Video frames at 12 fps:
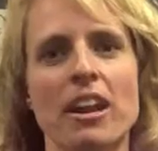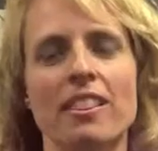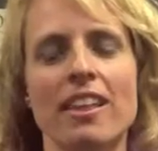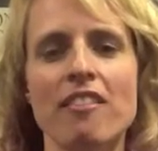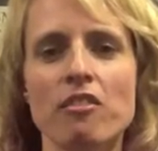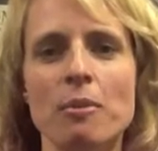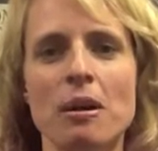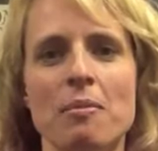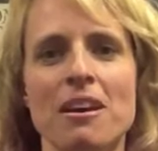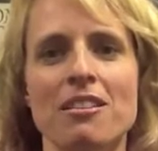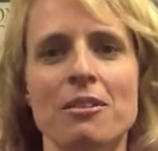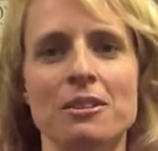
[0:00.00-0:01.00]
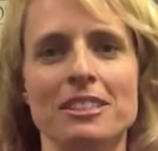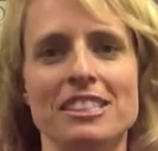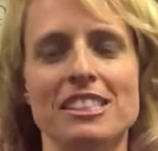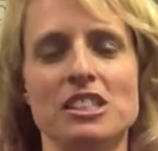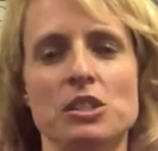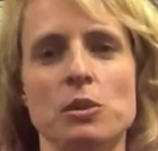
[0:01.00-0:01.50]
I love about my local
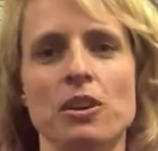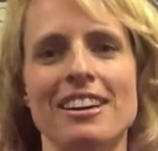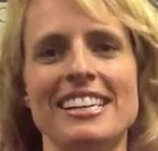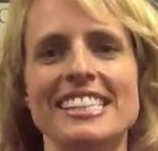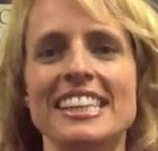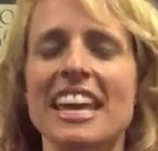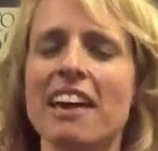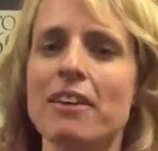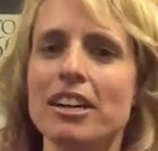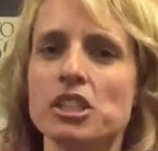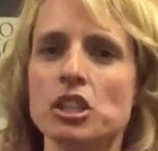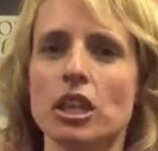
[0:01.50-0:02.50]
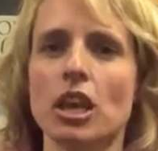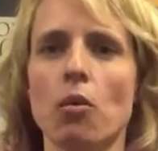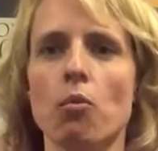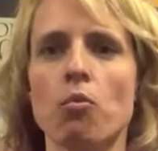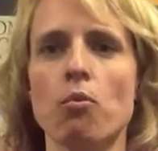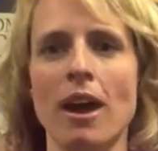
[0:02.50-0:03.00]
indie store is that they have actually
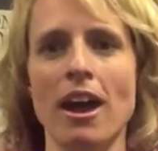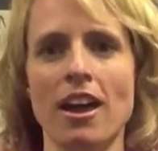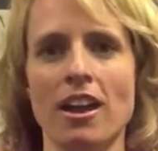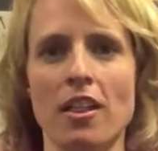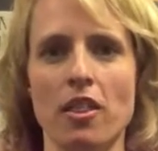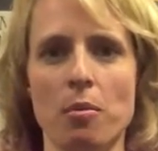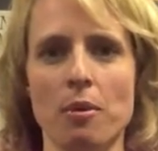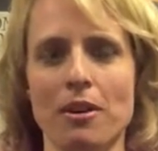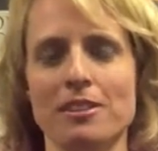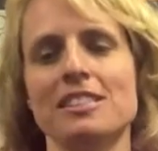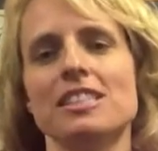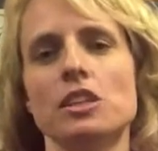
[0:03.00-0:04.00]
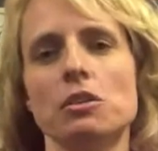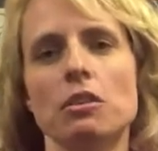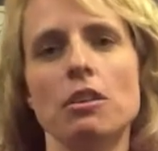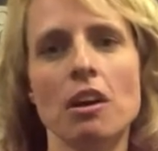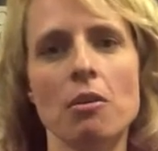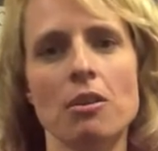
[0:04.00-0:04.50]
read the books, is that you
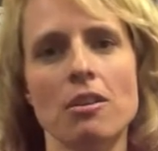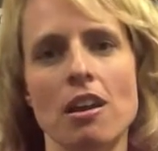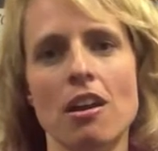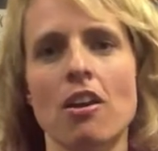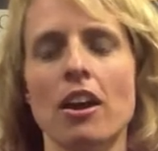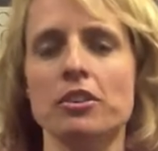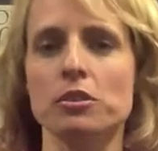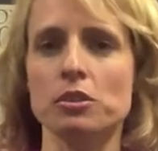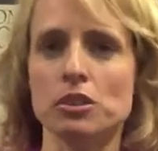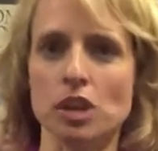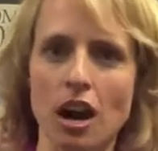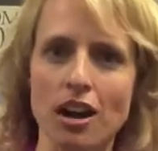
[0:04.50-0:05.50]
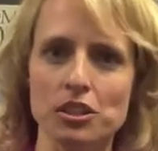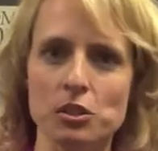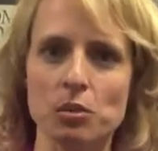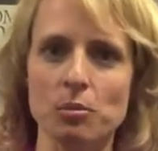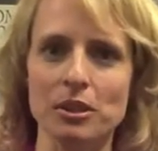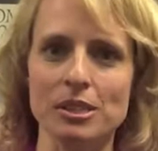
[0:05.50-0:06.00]
can go in there and you can talk
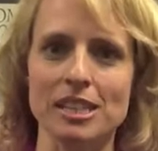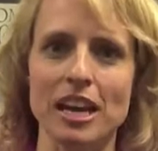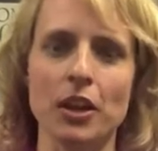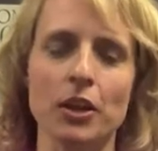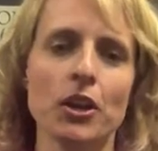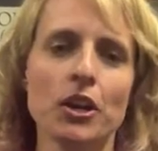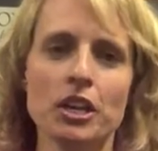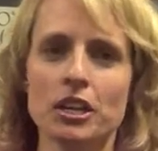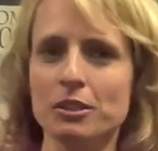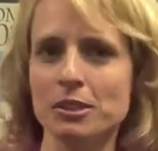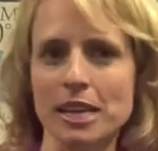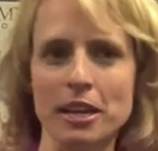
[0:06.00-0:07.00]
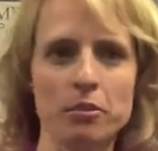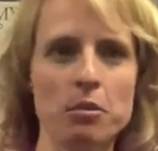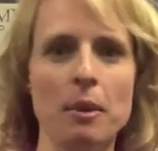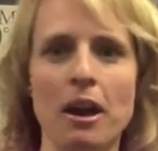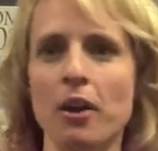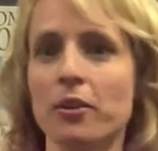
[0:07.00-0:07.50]
to a bookseller, you can tell them
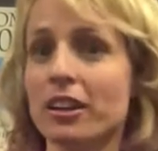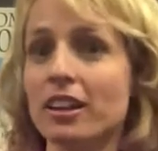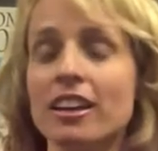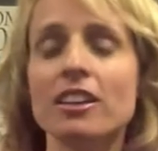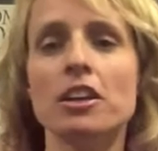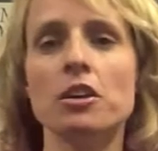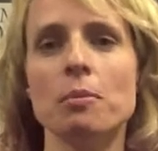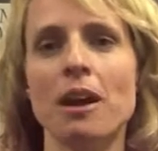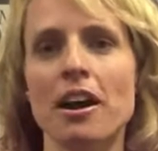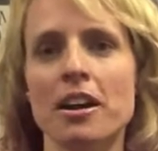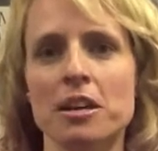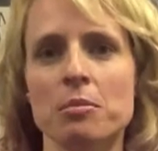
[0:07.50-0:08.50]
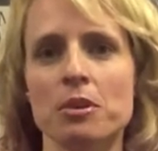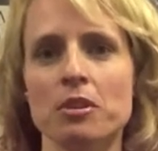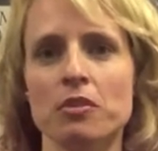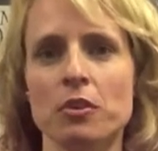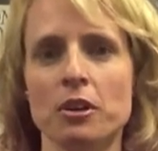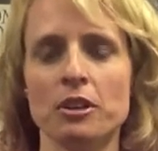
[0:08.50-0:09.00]
about the kid that you're buying a book
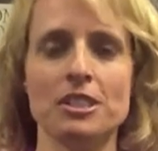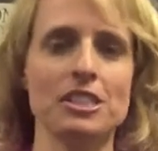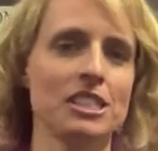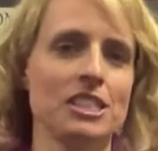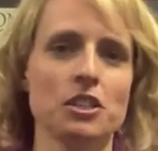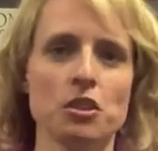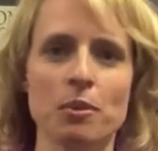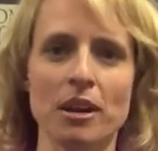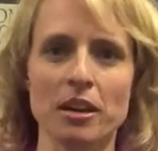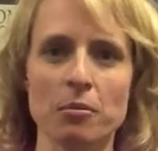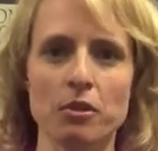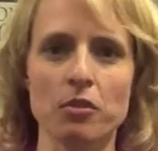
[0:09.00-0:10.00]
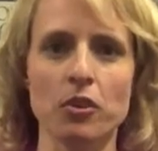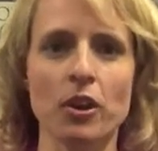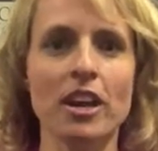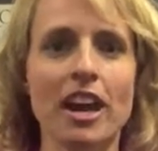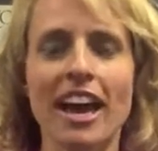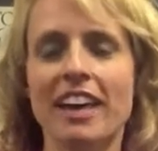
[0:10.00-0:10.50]
for, the teen that you're buying a book for,
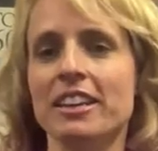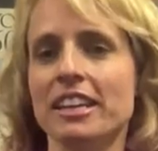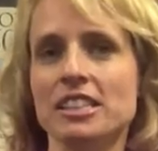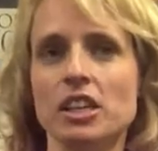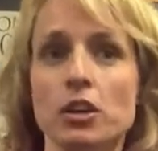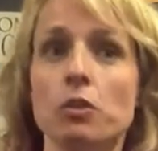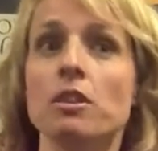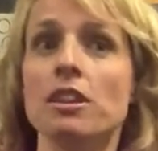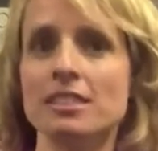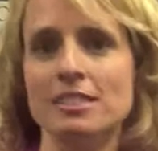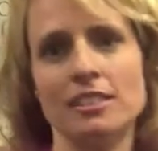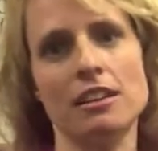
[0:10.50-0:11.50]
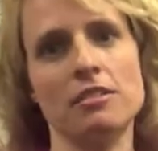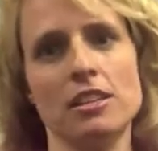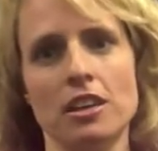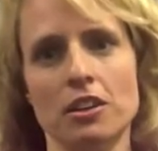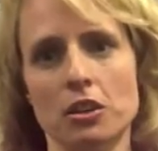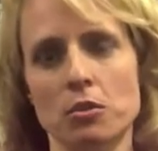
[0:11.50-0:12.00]
and they can tell you this sounds
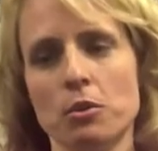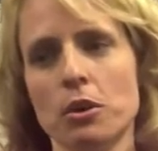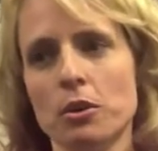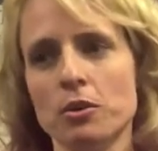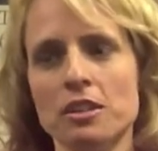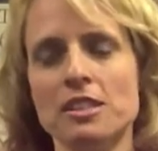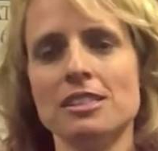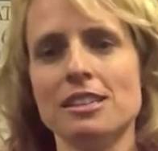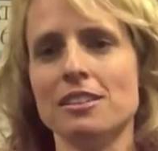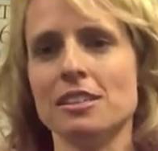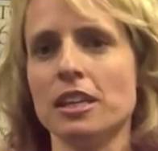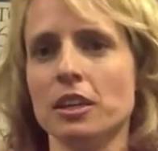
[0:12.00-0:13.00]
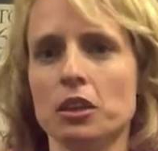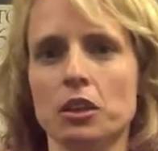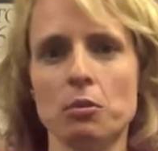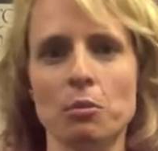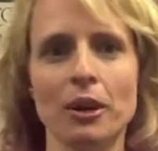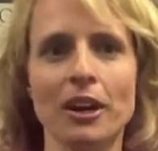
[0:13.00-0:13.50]
like a good book or this sounds like a
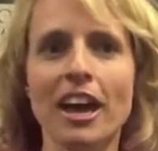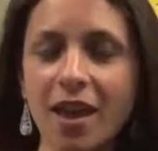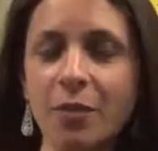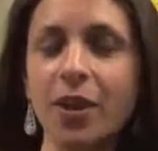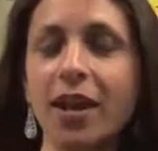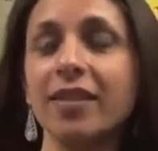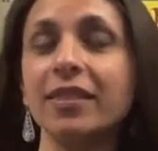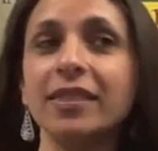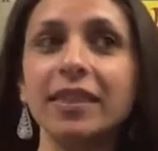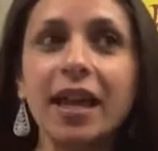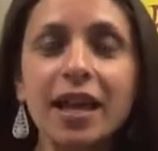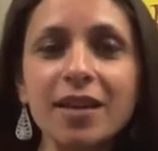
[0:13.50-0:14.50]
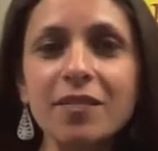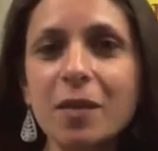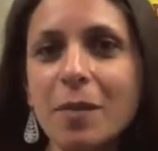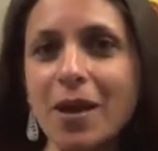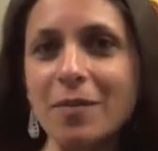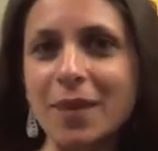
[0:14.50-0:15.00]
good book. What I love
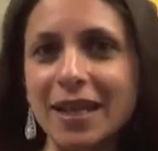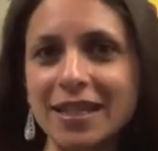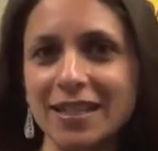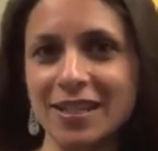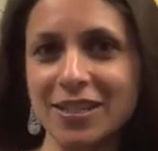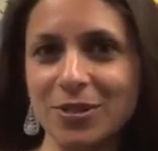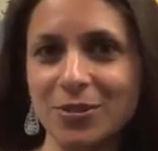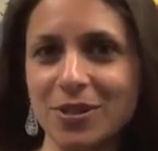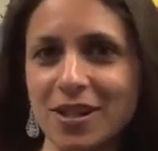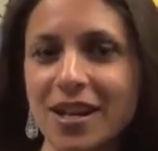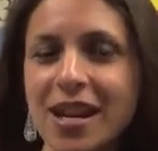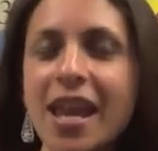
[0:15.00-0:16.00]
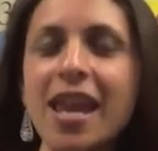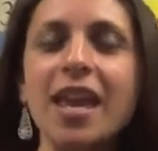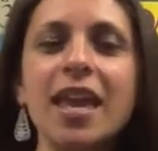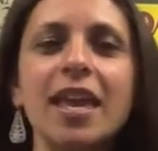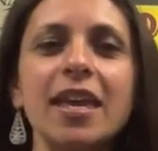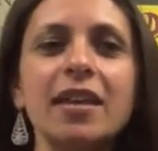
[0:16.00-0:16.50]
about my indie store
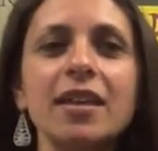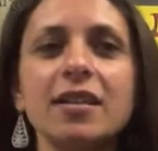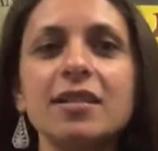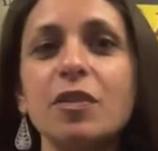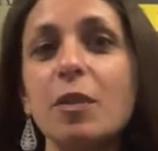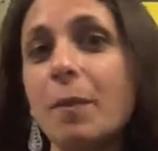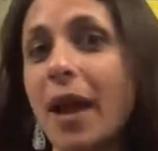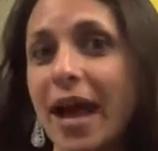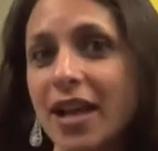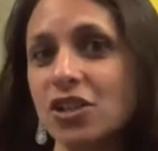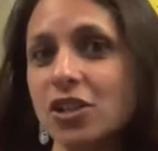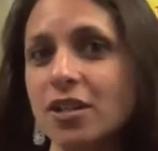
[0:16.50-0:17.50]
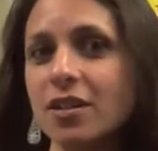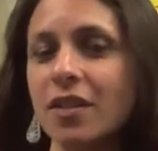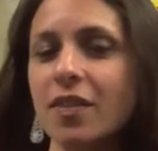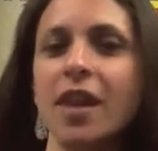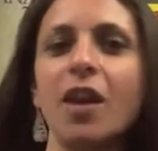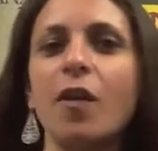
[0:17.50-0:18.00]
is the passion
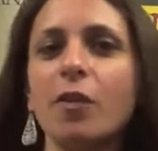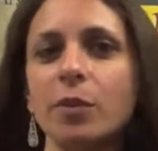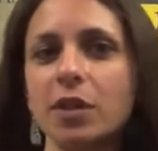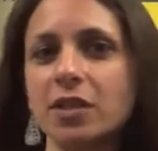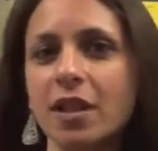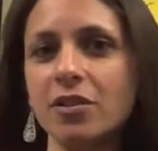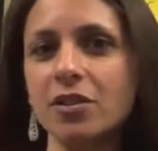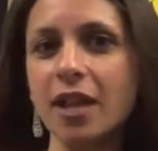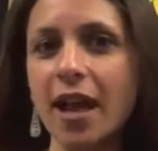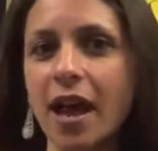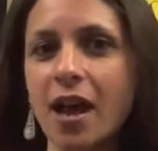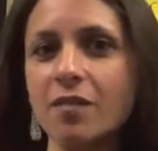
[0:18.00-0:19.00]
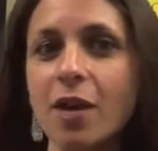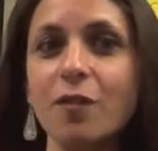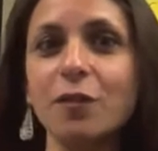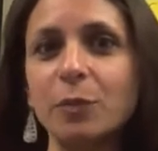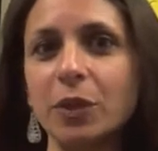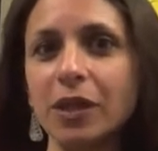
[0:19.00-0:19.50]
that all the booksellers have
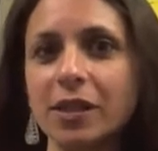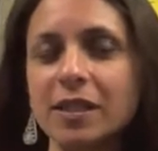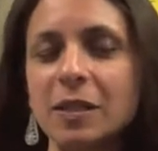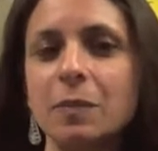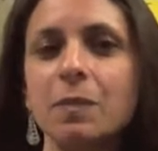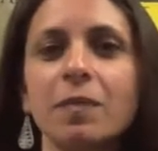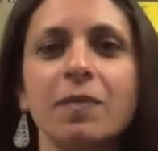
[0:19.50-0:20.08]
for books.